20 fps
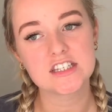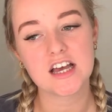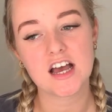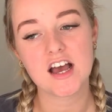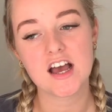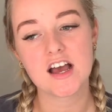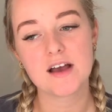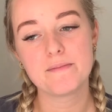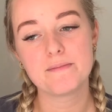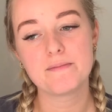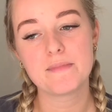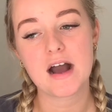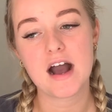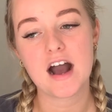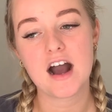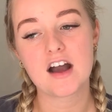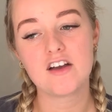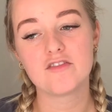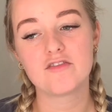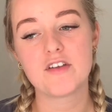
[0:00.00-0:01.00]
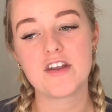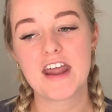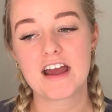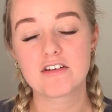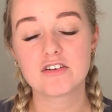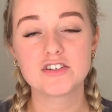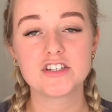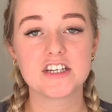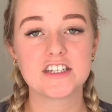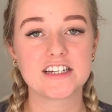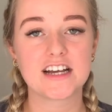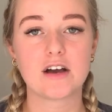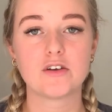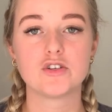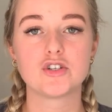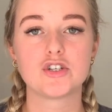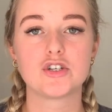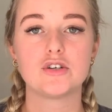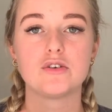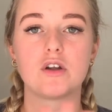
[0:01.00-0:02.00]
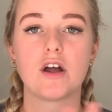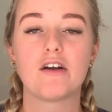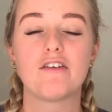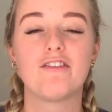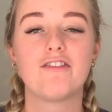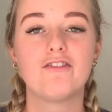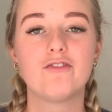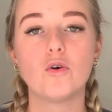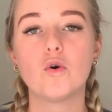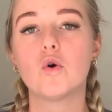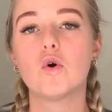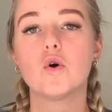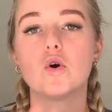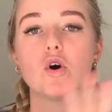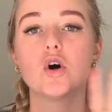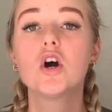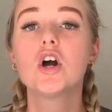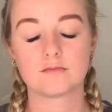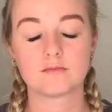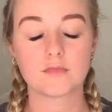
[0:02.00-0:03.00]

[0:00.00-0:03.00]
I've narrowed it down to like four.